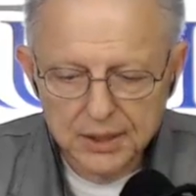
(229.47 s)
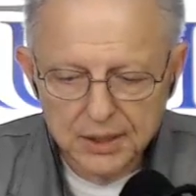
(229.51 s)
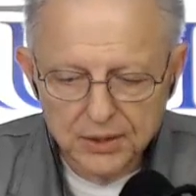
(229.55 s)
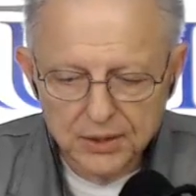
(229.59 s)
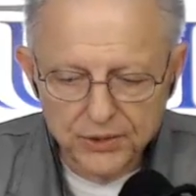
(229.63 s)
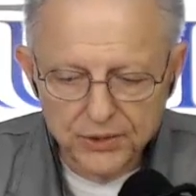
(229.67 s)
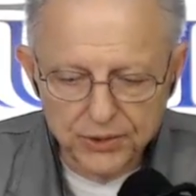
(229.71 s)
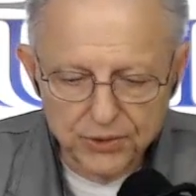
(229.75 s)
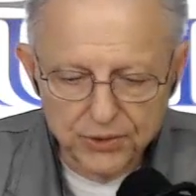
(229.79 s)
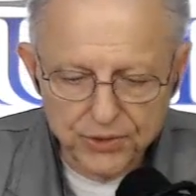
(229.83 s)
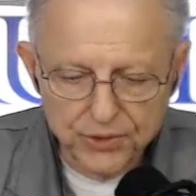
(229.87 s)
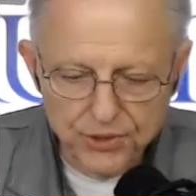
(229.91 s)

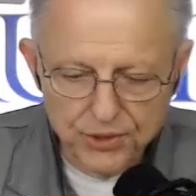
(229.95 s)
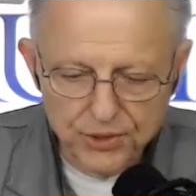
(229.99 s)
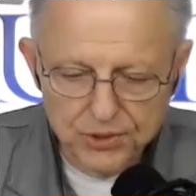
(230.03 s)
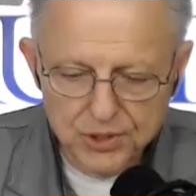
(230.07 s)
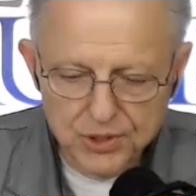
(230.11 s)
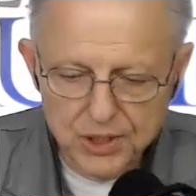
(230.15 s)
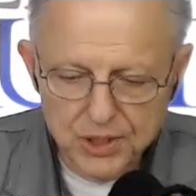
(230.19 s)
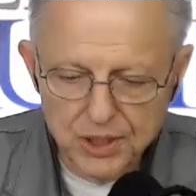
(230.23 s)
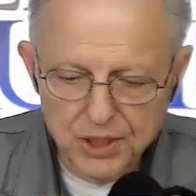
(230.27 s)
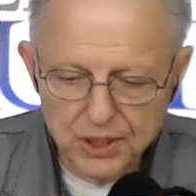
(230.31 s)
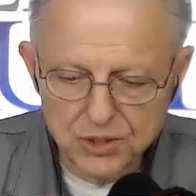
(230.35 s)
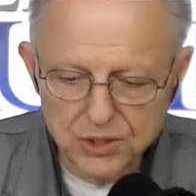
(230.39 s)
Their
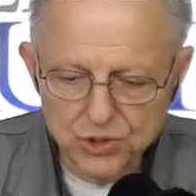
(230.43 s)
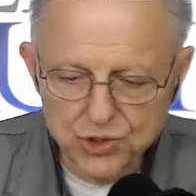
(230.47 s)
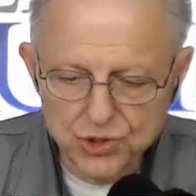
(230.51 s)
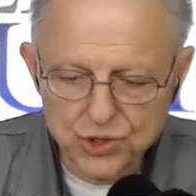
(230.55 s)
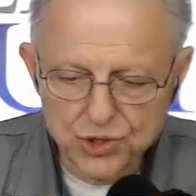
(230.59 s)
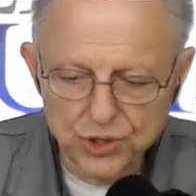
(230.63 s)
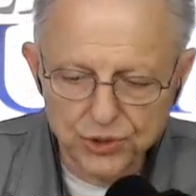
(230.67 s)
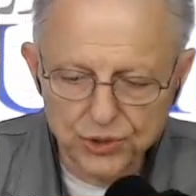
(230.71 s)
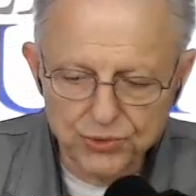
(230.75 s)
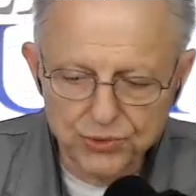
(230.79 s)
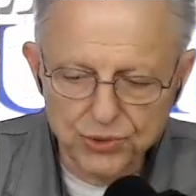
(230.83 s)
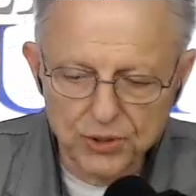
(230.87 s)
13
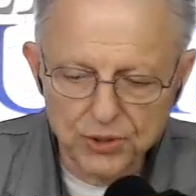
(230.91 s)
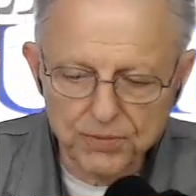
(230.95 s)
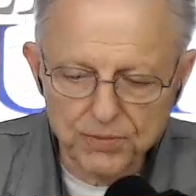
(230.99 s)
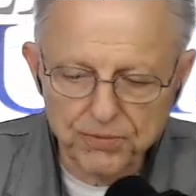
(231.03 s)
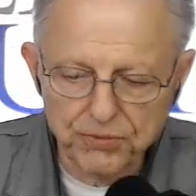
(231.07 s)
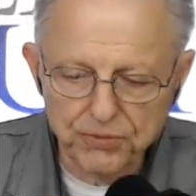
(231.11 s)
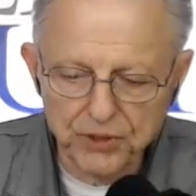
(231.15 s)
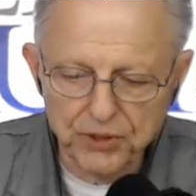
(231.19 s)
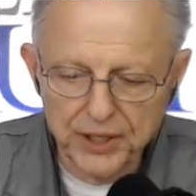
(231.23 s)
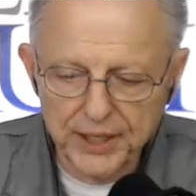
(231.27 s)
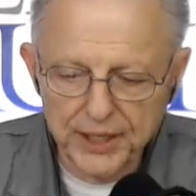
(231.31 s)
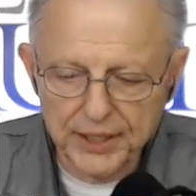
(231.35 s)
children
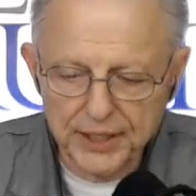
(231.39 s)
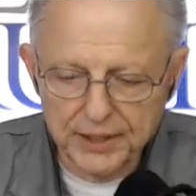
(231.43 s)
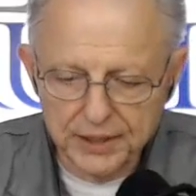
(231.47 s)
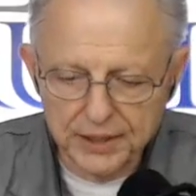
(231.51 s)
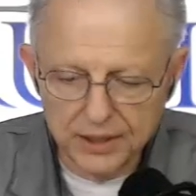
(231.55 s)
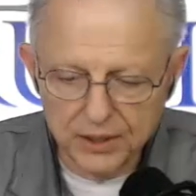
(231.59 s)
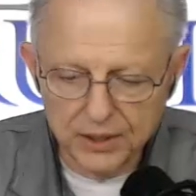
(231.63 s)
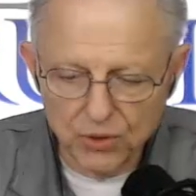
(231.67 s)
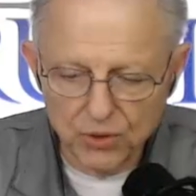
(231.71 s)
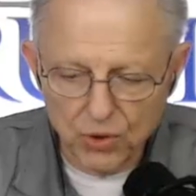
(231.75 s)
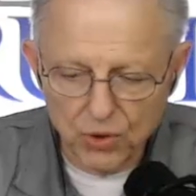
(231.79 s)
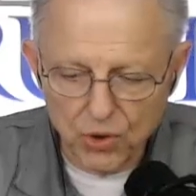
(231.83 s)
fled
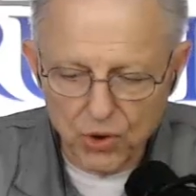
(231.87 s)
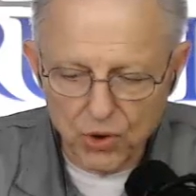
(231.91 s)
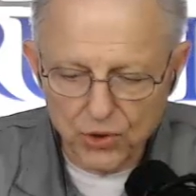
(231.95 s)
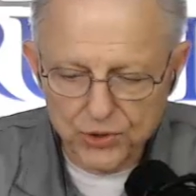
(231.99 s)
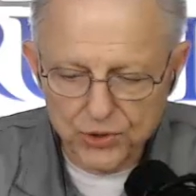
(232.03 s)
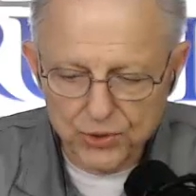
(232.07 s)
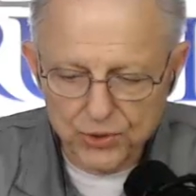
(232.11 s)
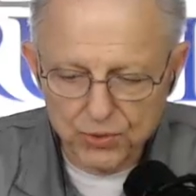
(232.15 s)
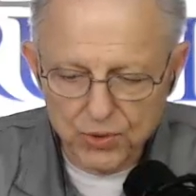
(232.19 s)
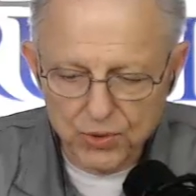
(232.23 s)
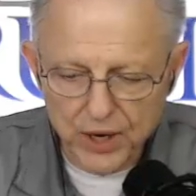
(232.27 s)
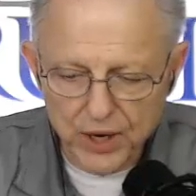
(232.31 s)
in all
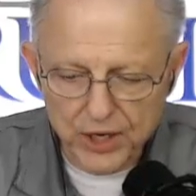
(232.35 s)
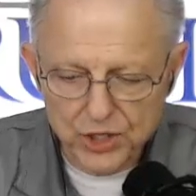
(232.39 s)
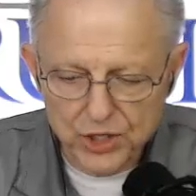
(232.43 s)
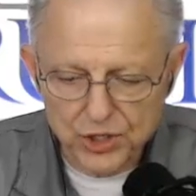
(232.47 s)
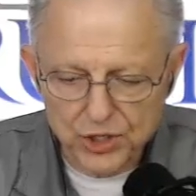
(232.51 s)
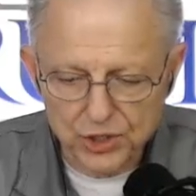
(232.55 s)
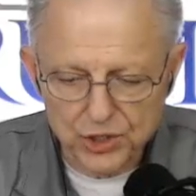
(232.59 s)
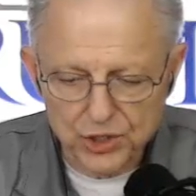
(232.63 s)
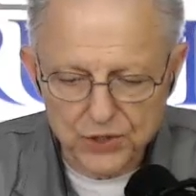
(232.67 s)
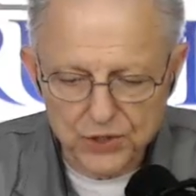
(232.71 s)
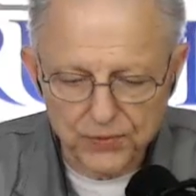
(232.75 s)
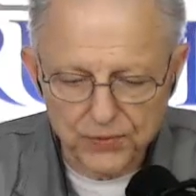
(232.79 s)

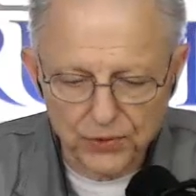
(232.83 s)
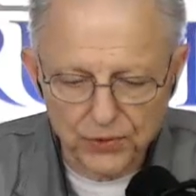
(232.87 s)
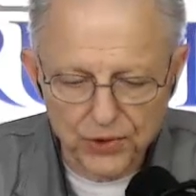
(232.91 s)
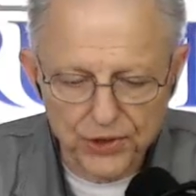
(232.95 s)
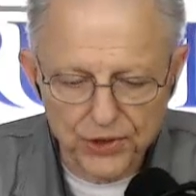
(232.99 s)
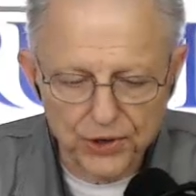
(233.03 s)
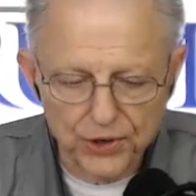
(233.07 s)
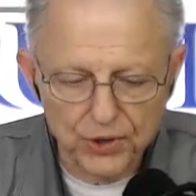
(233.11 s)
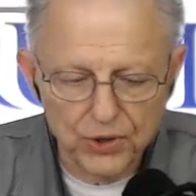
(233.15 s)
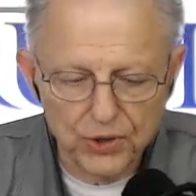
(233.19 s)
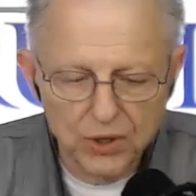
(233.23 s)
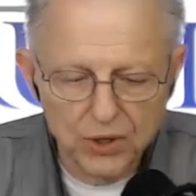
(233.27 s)
directions for
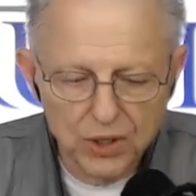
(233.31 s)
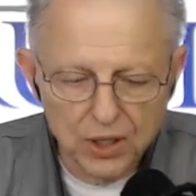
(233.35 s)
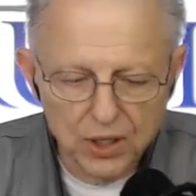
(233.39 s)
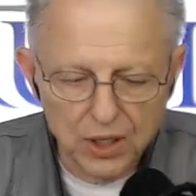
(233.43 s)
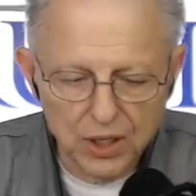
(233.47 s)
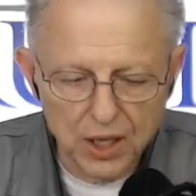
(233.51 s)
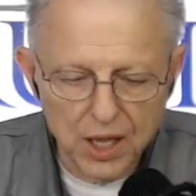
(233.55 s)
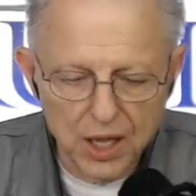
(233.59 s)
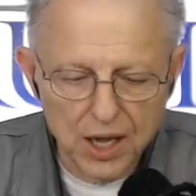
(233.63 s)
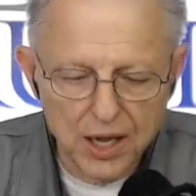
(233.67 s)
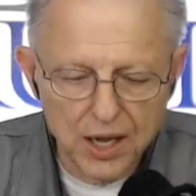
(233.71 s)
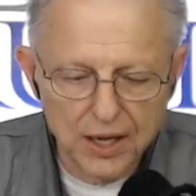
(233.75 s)
their
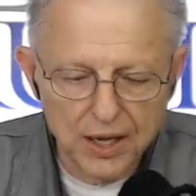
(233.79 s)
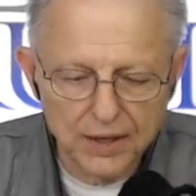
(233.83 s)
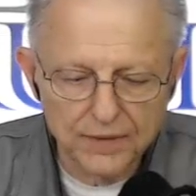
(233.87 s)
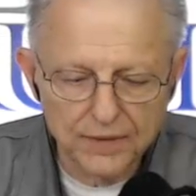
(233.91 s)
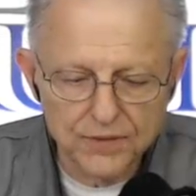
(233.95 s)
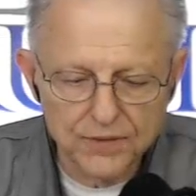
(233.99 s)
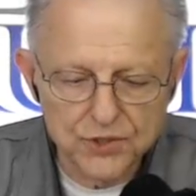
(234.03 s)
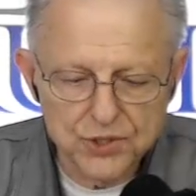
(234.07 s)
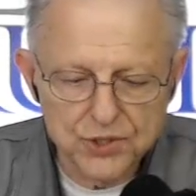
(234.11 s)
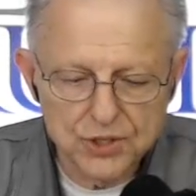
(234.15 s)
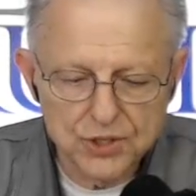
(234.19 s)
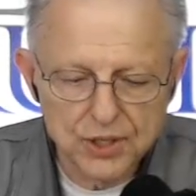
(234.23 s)

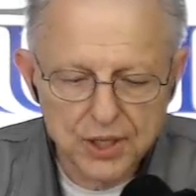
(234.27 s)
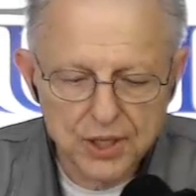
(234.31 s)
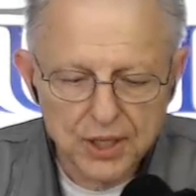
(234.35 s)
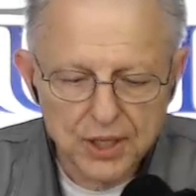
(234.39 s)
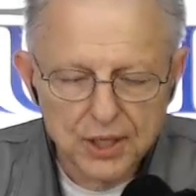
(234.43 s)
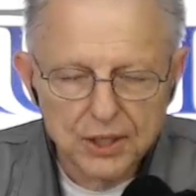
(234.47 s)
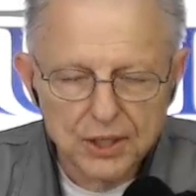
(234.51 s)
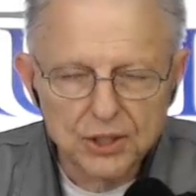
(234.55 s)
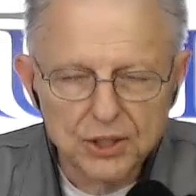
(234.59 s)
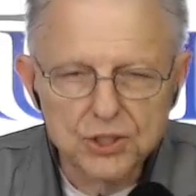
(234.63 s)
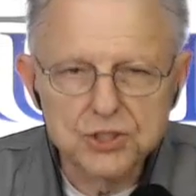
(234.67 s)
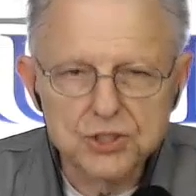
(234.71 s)
lives.
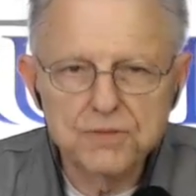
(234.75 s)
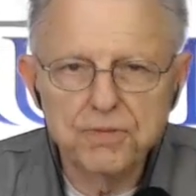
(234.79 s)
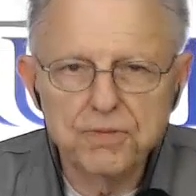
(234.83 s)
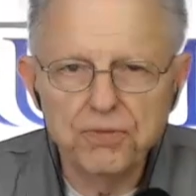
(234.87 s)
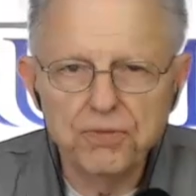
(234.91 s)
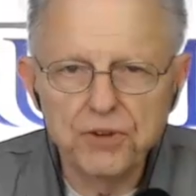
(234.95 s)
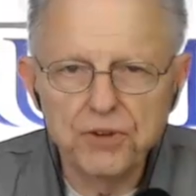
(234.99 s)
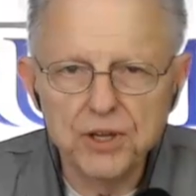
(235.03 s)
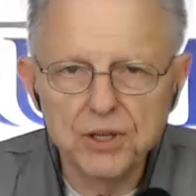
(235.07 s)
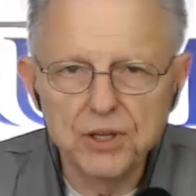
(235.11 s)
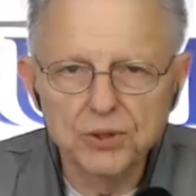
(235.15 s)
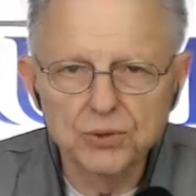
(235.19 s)
His
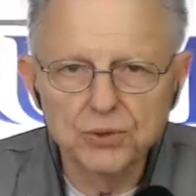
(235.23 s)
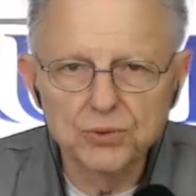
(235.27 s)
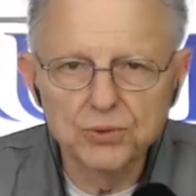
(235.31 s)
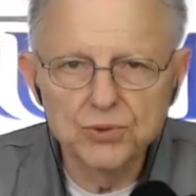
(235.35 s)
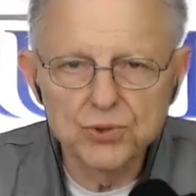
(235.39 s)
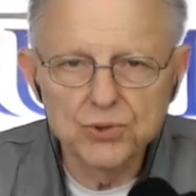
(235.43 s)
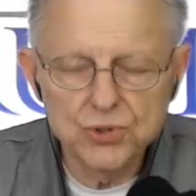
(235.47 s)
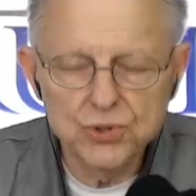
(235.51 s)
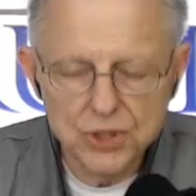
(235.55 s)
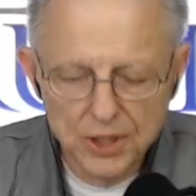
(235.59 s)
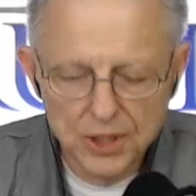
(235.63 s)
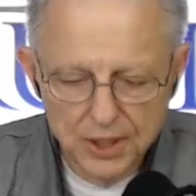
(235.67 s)

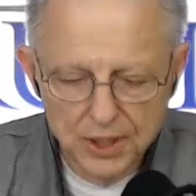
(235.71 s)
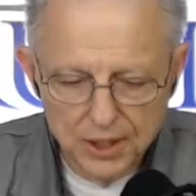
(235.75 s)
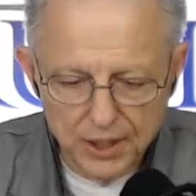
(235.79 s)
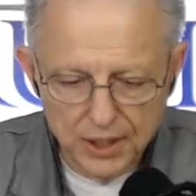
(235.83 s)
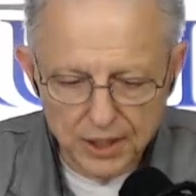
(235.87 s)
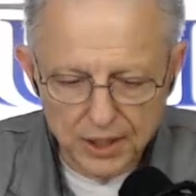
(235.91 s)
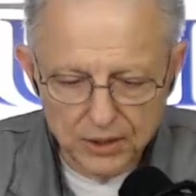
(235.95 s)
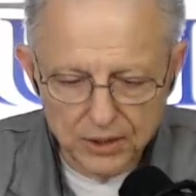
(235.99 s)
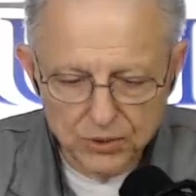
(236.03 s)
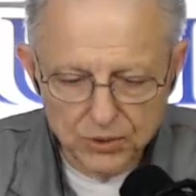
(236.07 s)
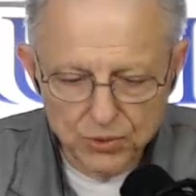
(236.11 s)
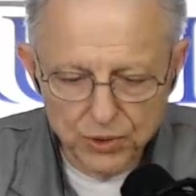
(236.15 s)
fields,
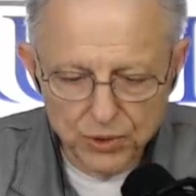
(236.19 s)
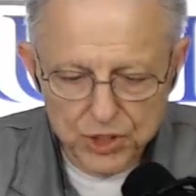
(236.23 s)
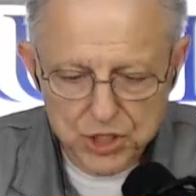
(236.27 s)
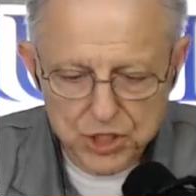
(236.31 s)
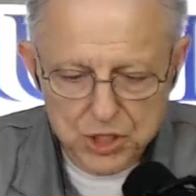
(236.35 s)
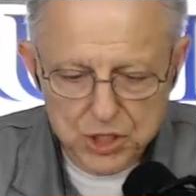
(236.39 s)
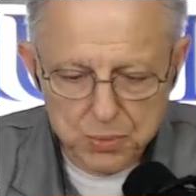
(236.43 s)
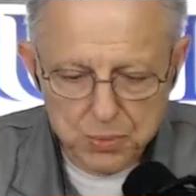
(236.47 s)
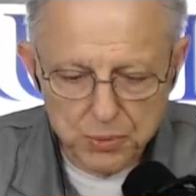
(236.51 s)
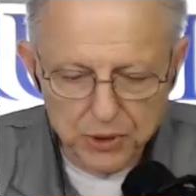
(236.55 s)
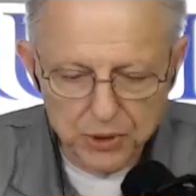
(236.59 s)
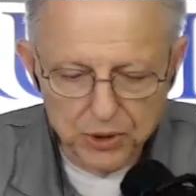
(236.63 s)
and
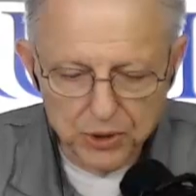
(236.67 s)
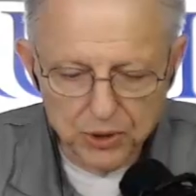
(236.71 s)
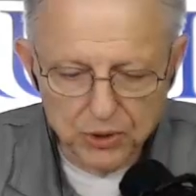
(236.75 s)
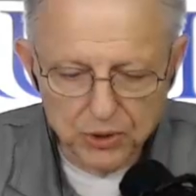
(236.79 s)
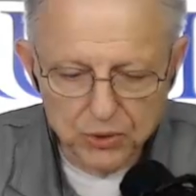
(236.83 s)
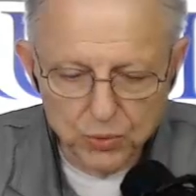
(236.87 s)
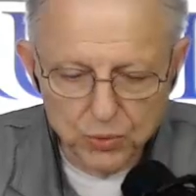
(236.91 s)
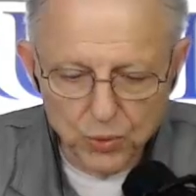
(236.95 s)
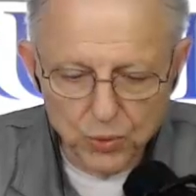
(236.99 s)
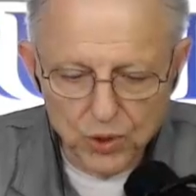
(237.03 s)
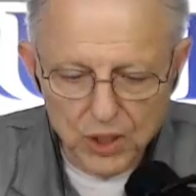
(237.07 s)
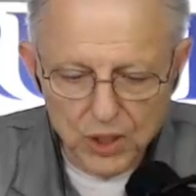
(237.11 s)
gristmill
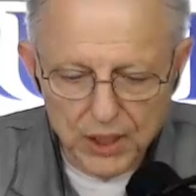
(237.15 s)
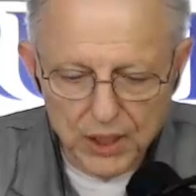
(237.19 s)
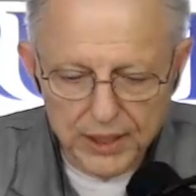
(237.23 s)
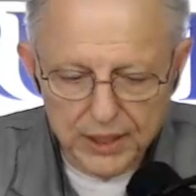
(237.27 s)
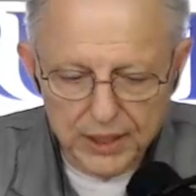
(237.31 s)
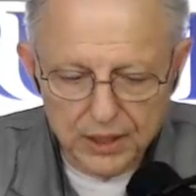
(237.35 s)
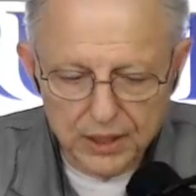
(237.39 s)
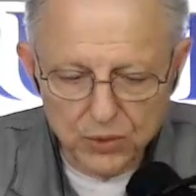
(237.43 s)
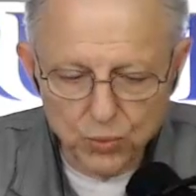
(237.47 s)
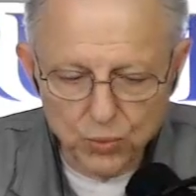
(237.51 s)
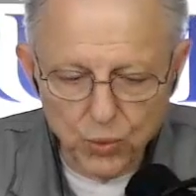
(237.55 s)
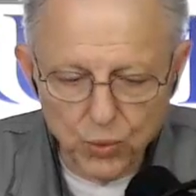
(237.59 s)
were
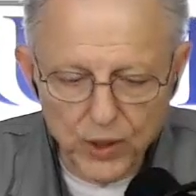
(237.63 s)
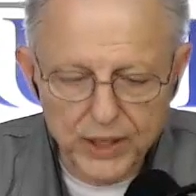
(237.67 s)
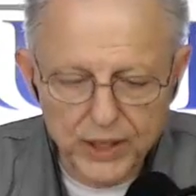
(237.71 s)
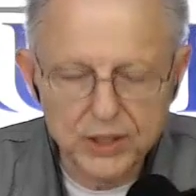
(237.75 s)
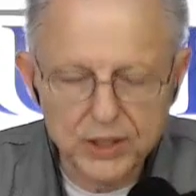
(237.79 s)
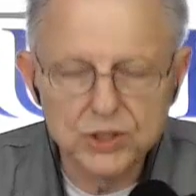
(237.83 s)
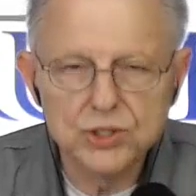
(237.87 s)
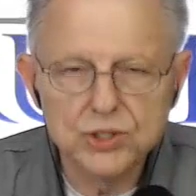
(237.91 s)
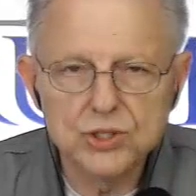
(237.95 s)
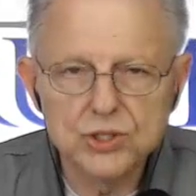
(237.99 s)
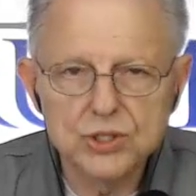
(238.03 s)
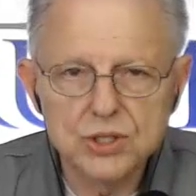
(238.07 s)
laid
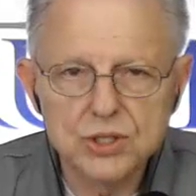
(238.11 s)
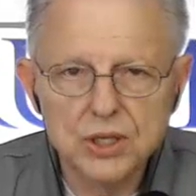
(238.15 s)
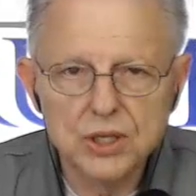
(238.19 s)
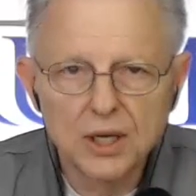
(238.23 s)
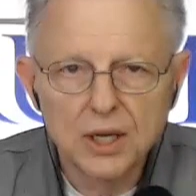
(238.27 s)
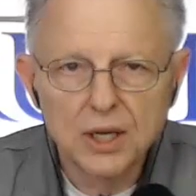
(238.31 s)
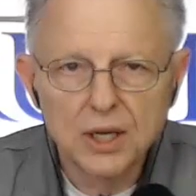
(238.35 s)
waste.